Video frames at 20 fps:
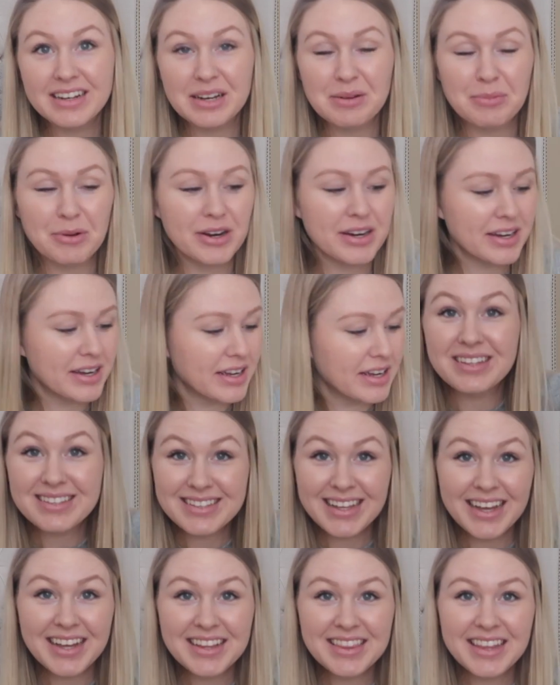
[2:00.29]
it anymore. The
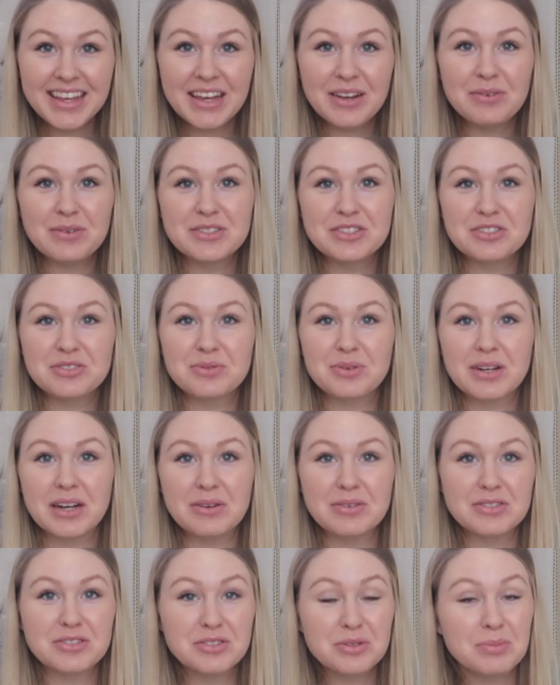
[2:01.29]
second thing, which is what
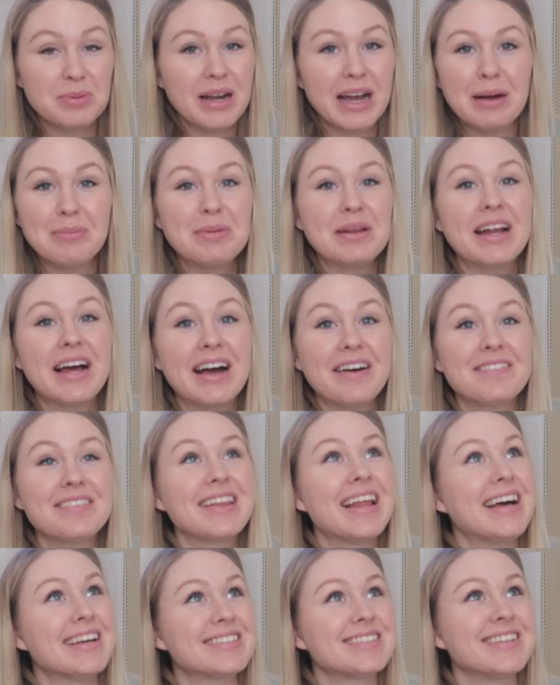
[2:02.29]
I was super happy to have
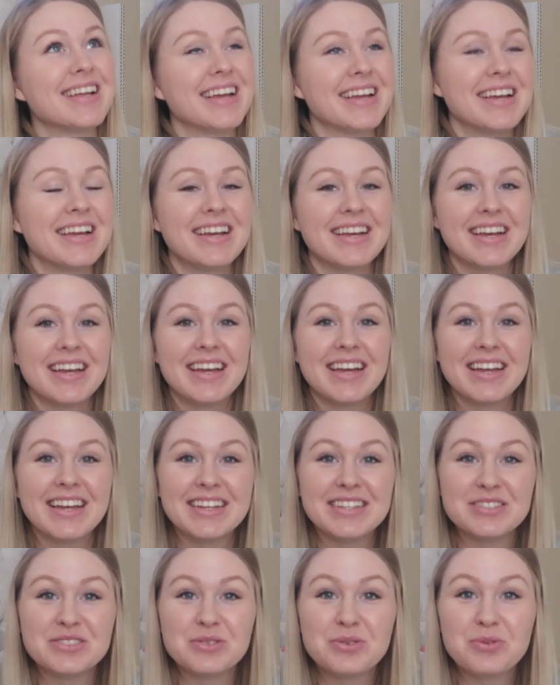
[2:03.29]
last night,
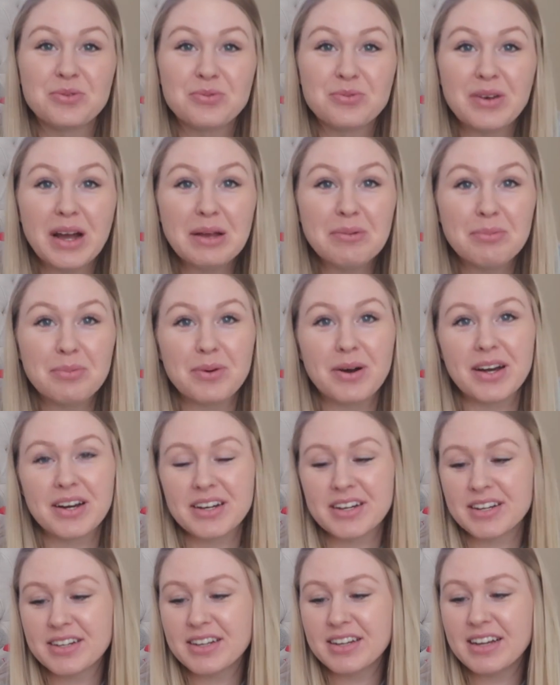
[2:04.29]
is gripe
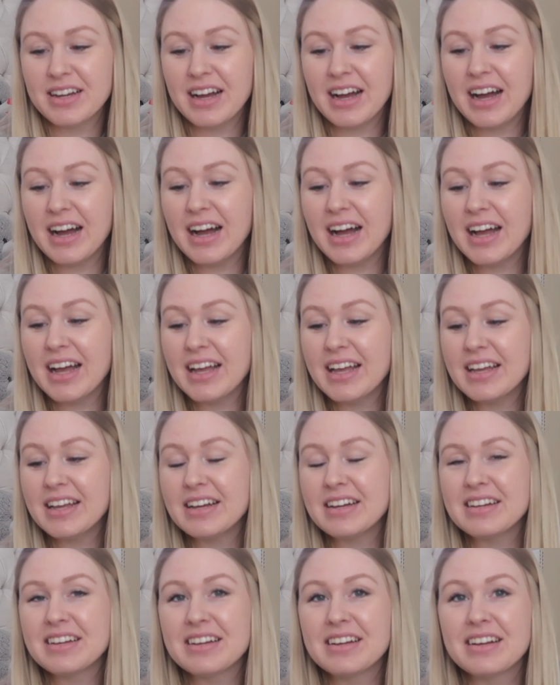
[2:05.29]
water.
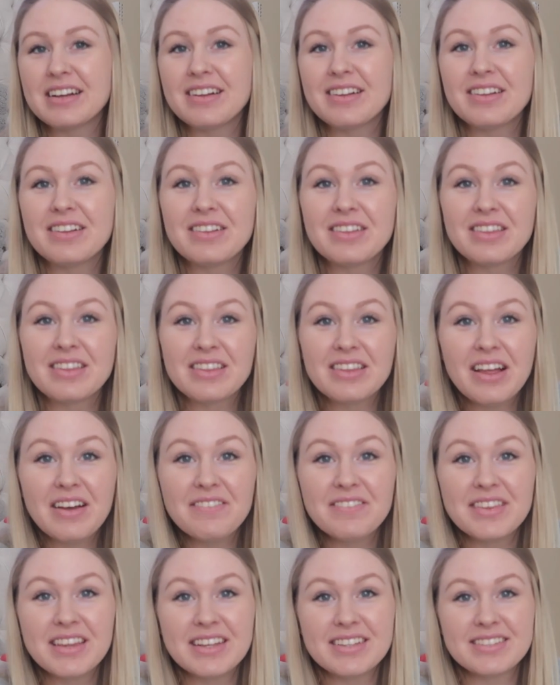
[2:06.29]
I
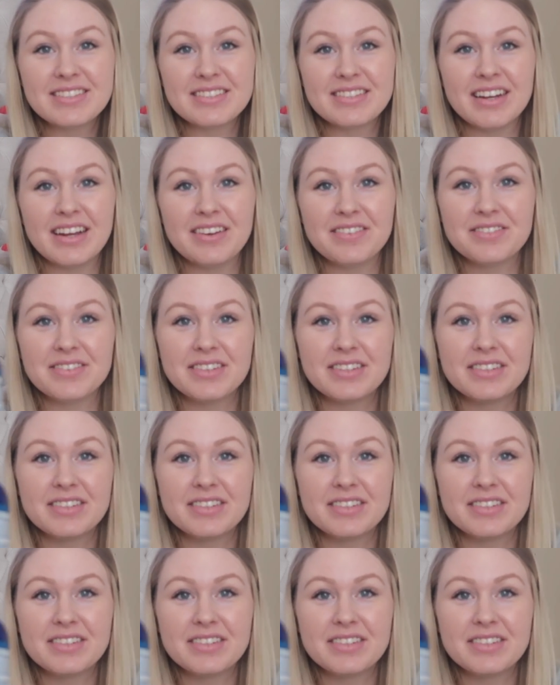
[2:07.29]
love this stuff.